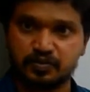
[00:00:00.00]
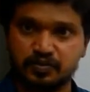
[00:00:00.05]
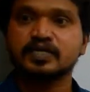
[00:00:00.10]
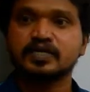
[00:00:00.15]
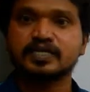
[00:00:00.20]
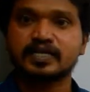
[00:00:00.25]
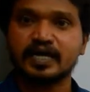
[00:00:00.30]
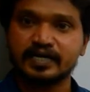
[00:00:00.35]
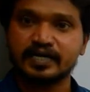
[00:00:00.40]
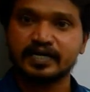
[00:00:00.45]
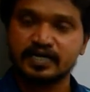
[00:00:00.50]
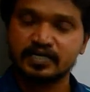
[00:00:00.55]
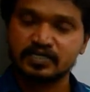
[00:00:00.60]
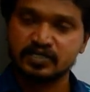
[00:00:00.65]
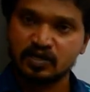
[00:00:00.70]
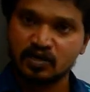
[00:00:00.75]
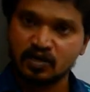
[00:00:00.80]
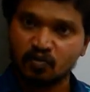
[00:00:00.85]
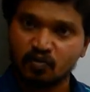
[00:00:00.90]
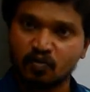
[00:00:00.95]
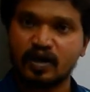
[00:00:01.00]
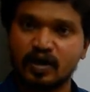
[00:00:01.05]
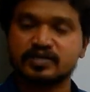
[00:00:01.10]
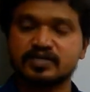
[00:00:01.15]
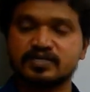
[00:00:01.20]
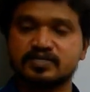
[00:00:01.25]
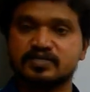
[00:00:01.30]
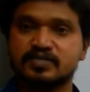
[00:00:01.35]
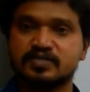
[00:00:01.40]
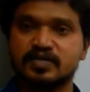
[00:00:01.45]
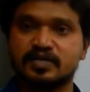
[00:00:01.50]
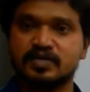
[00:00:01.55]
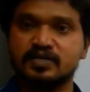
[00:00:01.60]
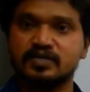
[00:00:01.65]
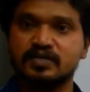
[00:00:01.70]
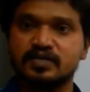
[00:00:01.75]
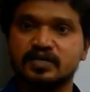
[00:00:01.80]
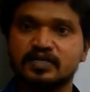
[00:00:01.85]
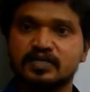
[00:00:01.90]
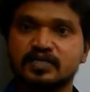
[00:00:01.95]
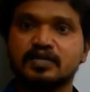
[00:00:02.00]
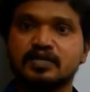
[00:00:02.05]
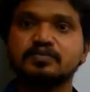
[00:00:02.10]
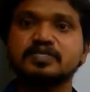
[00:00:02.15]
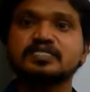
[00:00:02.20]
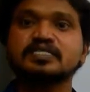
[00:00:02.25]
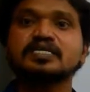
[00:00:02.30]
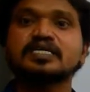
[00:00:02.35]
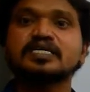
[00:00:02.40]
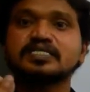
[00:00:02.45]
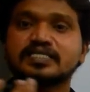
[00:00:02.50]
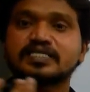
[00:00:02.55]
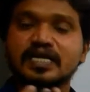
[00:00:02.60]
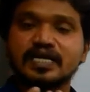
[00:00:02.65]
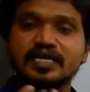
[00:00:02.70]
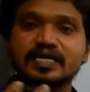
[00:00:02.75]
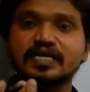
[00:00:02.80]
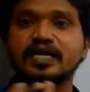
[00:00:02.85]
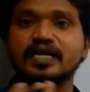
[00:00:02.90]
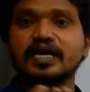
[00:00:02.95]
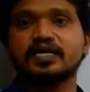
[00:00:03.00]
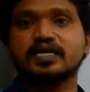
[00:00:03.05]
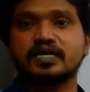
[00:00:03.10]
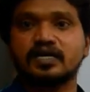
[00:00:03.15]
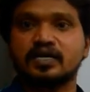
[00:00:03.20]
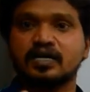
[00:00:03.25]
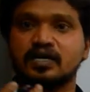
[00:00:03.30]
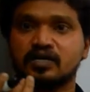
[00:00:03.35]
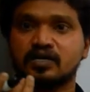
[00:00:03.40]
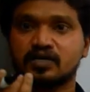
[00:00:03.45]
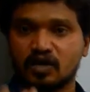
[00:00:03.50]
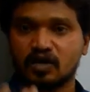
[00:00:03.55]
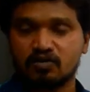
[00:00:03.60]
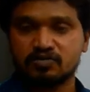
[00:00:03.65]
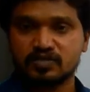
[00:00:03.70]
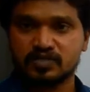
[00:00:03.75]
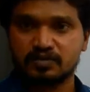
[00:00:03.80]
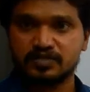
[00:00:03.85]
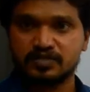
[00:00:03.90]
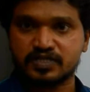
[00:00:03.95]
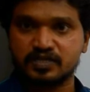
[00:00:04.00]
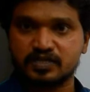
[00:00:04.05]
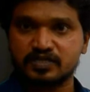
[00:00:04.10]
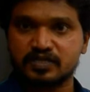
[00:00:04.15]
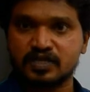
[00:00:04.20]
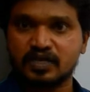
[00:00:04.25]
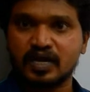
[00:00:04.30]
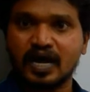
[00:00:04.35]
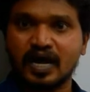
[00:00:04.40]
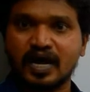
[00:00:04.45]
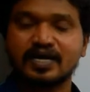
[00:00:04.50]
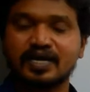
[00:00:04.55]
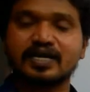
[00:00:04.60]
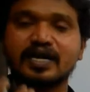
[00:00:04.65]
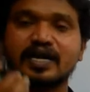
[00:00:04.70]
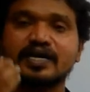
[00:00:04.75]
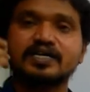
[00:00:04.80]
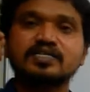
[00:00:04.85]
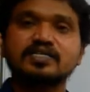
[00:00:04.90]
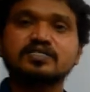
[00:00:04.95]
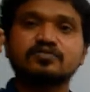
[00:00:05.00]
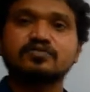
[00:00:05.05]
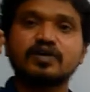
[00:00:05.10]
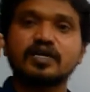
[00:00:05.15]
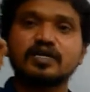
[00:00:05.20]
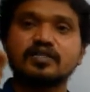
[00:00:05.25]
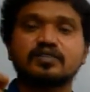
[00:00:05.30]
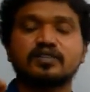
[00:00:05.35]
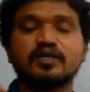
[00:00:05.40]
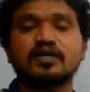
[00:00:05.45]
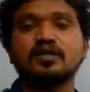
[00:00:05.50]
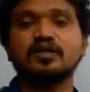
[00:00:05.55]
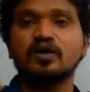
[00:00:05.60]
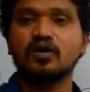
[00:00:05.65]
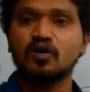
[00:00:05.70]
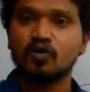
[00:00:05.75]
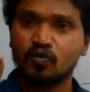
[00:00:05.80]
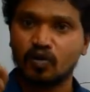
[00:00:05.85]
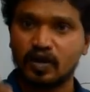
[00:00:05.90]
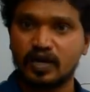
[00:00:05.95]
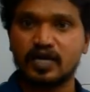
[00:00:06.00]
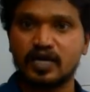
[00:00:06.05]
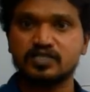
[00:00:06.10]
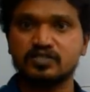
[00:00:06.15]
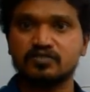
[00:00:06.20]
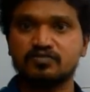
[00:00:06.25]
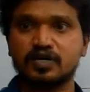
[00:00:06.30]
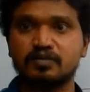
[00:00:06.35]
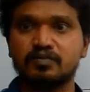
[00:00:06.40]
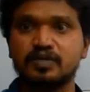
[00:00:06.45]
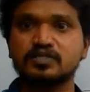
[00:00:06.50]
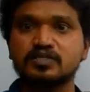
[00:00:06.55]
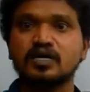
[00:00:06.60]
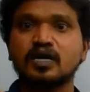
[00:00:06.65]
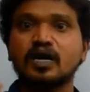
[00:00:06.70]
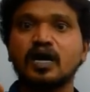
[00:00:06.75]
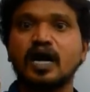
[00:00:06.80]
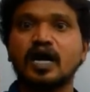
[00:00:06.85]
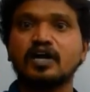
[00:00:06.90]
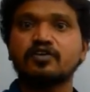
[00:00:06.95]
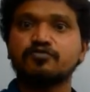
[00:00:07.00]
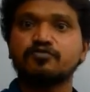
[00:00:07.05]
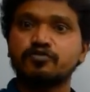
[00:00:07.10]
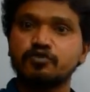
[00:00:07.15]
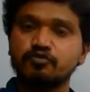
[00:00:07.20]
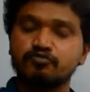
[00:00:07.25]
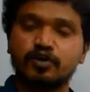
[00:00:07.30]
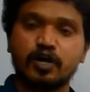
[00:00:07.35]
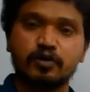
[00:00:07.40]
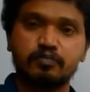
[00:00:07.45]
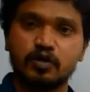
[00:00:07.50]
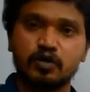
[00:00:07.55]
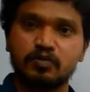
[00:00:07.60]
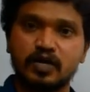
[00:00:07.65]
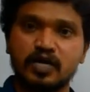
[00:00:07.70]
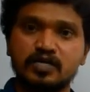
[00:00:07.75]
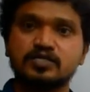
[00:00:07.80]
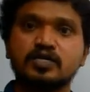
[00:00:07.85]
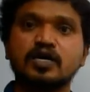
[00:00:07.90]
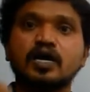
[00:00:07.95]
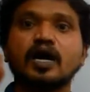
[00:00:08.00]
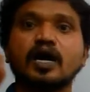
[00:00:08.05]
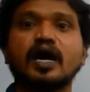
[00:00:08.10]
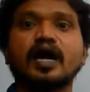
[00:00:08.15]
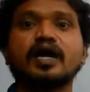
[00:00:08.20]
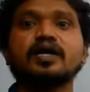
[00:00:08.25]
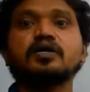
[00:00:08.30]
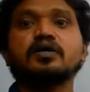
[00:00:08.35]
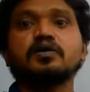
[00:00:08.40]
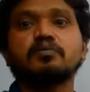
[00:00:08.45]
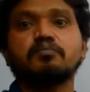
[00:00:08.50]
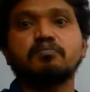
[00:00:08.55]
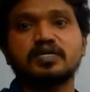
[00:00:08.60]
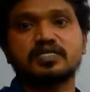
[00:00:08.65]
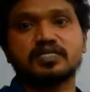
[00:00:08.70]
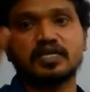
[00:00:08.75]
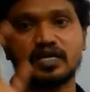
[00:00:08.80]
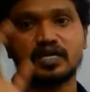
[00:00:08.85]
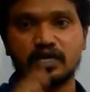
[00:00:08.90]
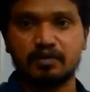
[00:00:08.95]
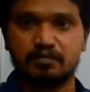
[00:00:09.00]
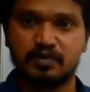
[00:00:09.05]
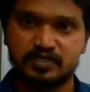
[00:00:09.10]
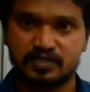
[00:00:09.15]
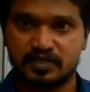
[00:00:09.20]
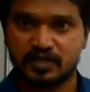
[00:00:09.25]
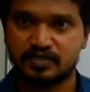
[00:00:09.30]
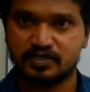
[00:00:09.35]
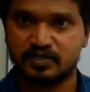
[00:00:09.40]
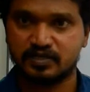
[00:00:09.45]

It contains Wharton's jelly, that means jelly like ground substance, and contains very thin collagen fibers and few fibroblasts and mesenchymal cells.